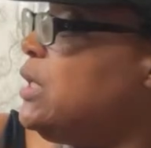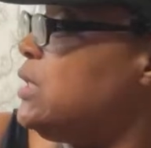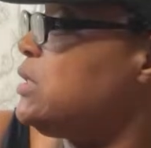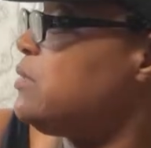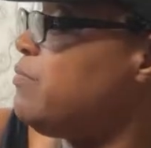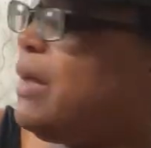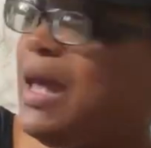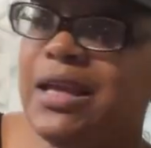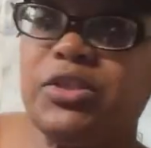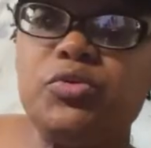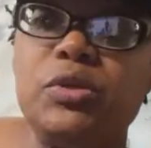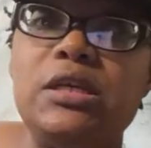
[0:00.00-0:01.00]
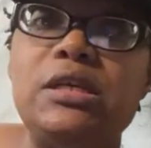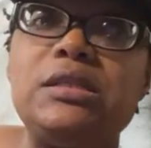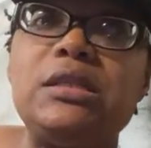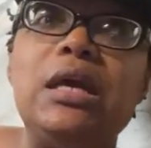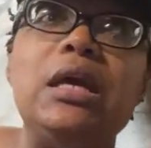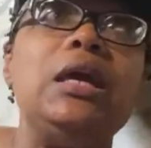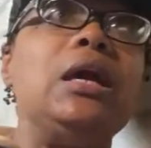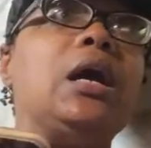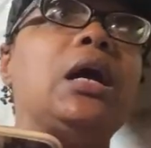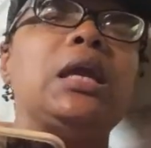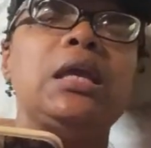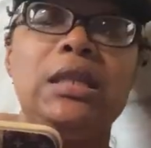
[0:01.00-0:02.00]
in this mattress
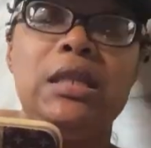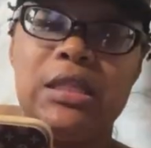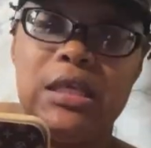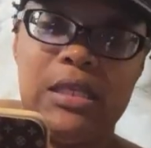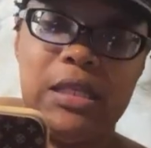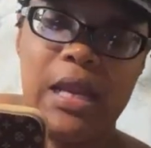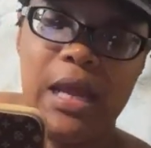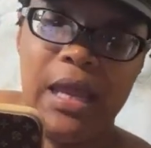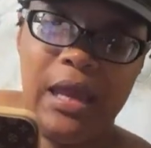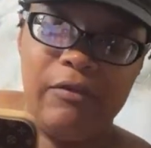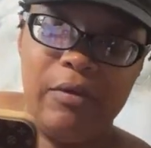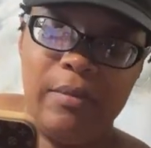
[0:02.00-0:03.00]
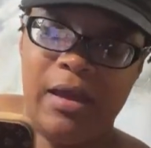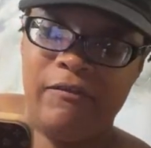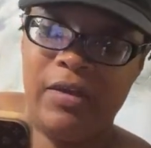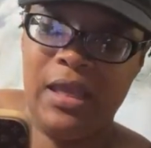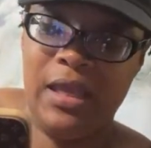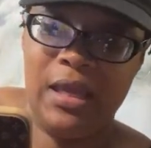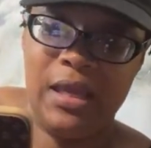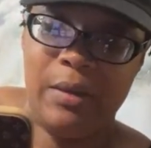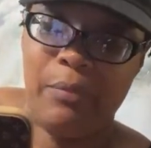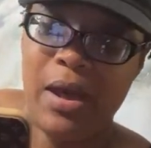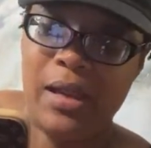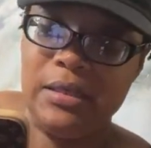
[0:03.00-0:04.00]
or anything that I have in my van,
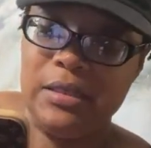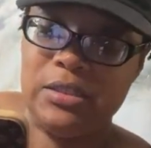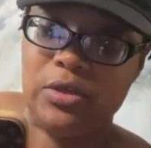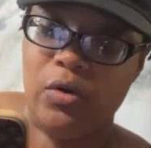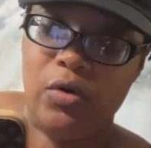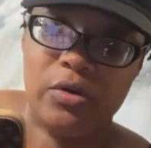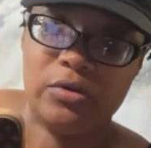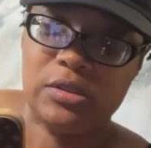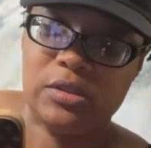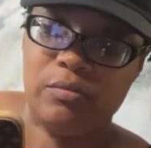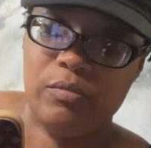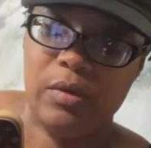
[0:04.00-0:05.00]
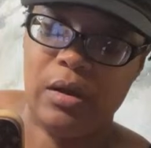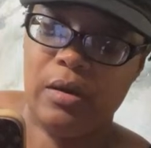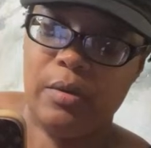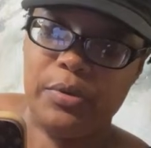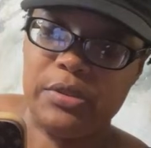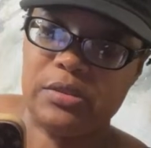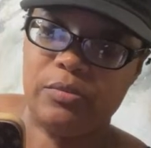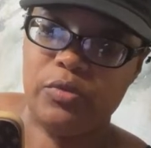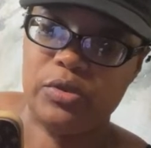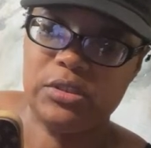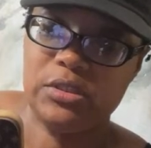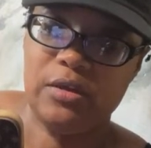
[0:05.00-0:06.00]
I probably need to order some uh put some
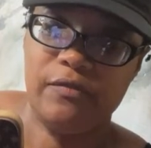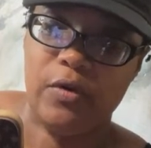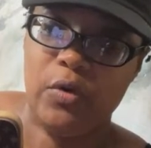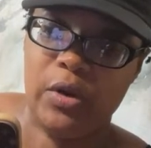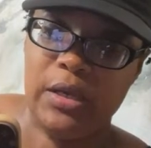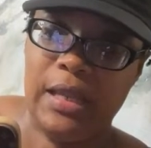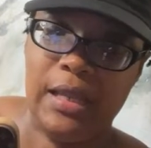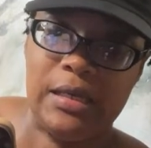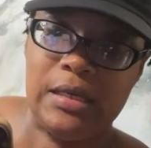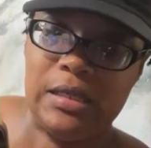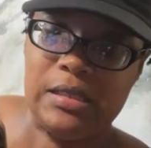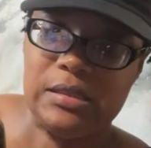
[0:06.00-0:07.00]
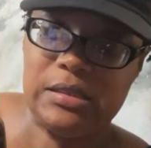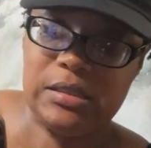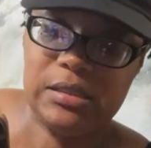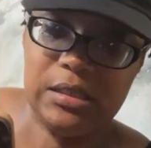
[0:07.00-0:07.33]
more stuff on that list.